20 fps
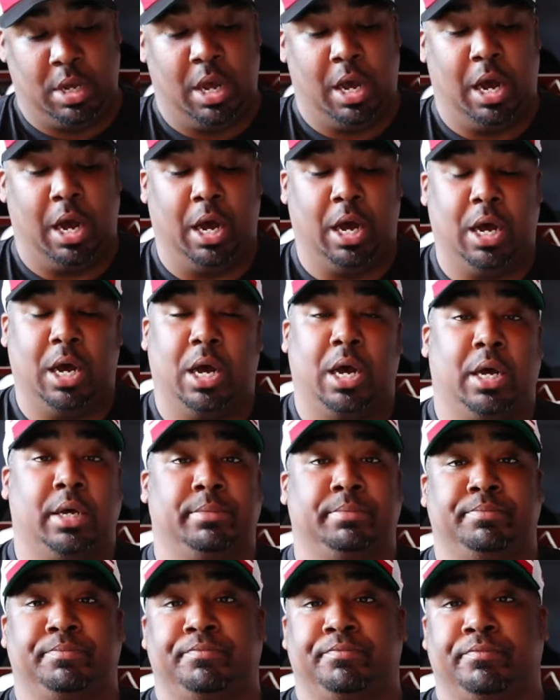
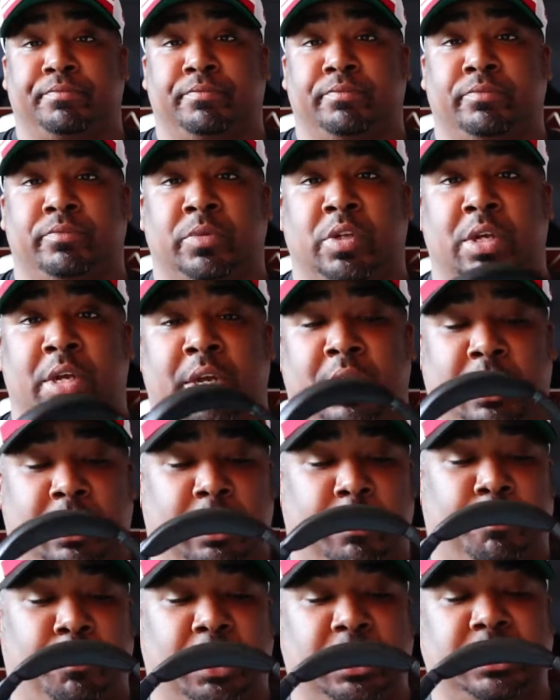
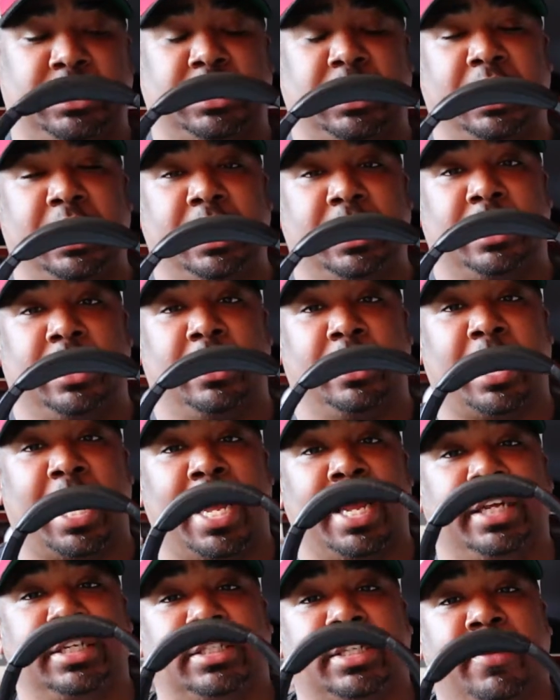They're pretty sleek. They're
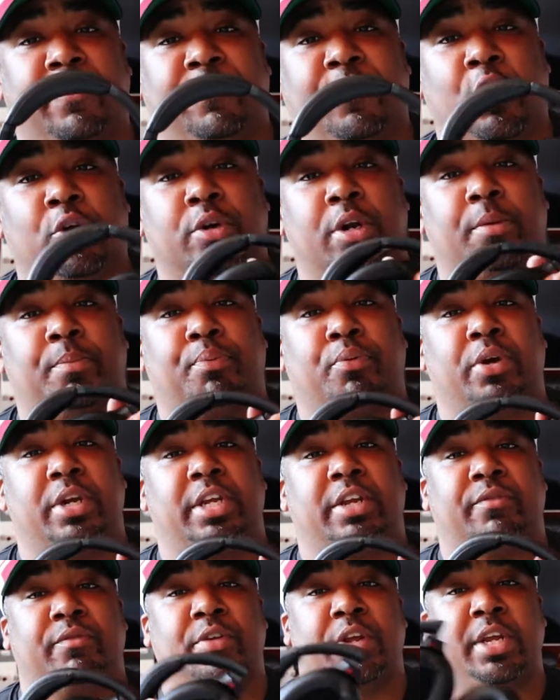nice. They fold up pretty
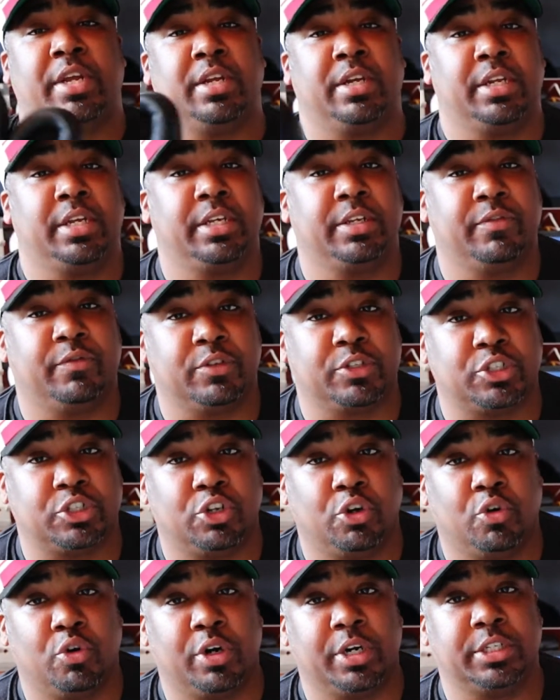conveniently for
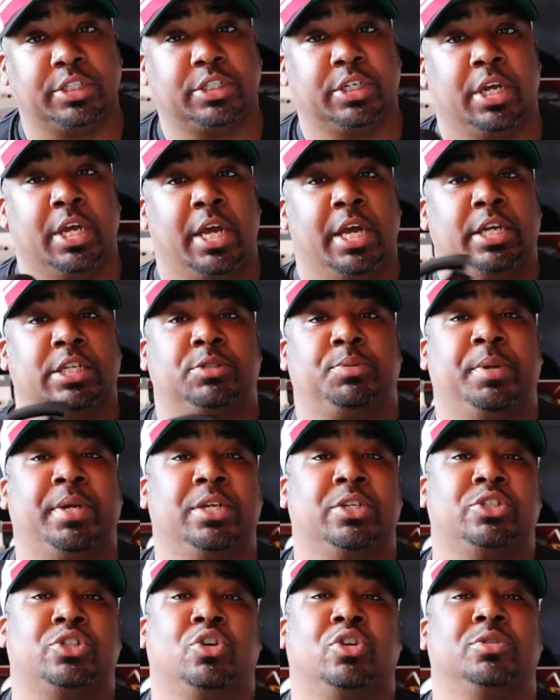storage. Speaking
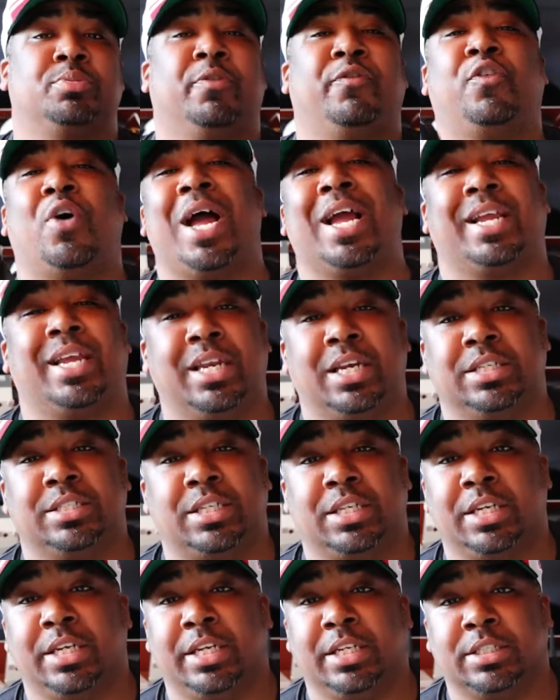of storage, before I get
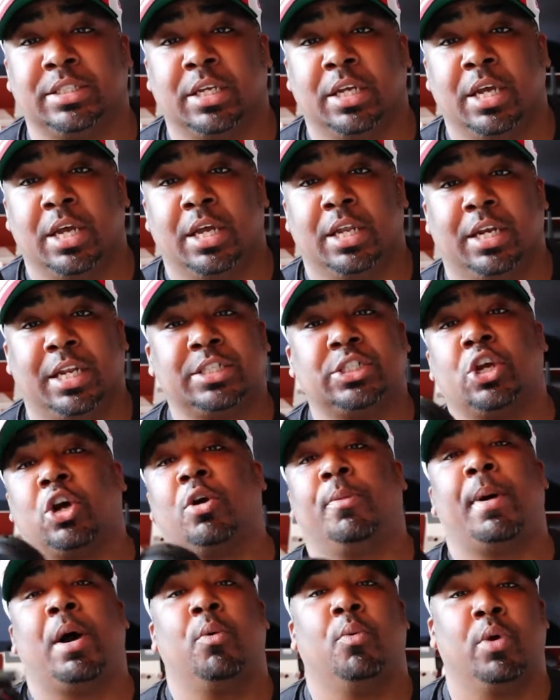into these, let's talk
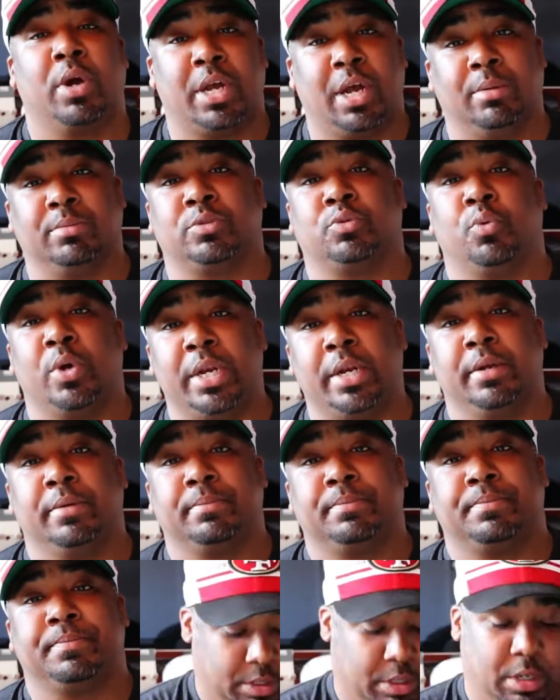about what comes with it.
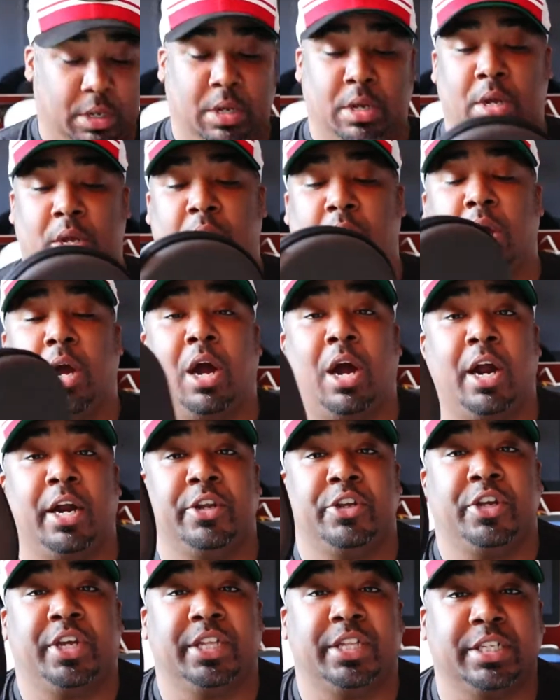Alright,
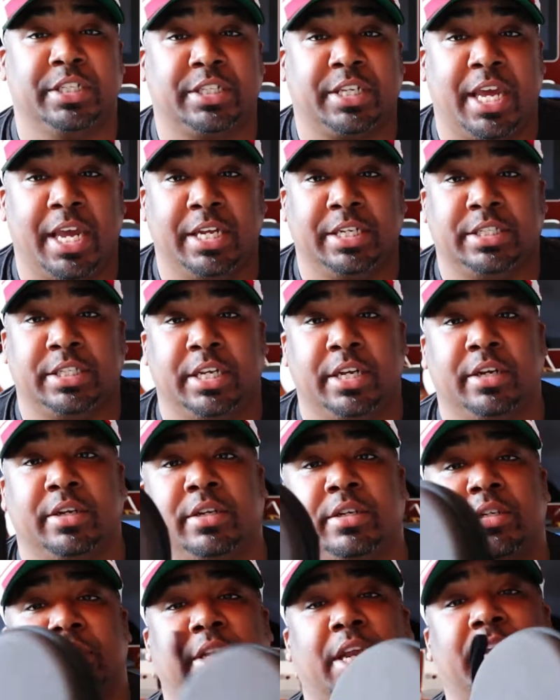you get this case here.
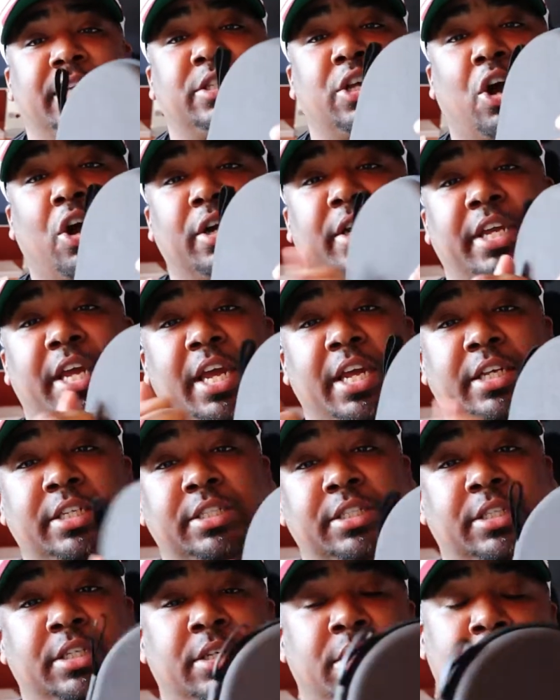Nice hard
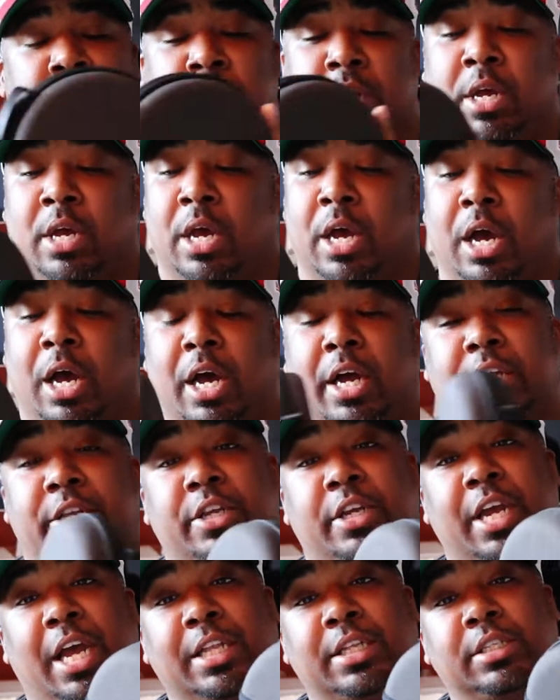case. You
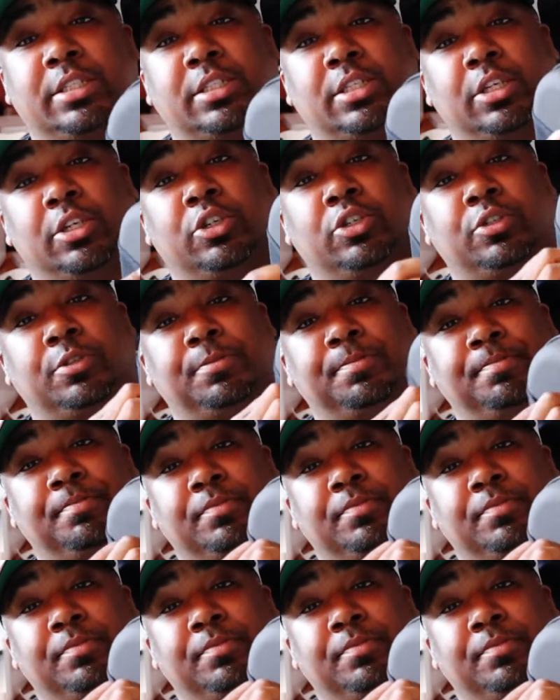got this little